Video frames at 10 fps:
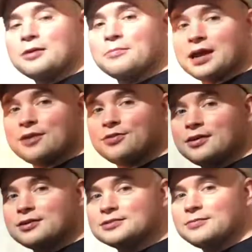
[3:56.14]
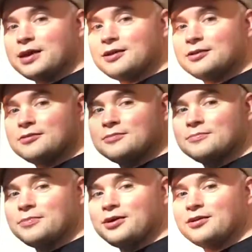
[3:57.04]
bad things about it,
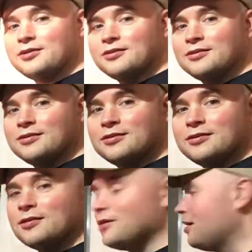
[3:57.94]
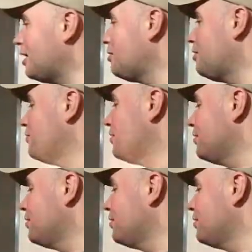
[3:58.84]
but I love it.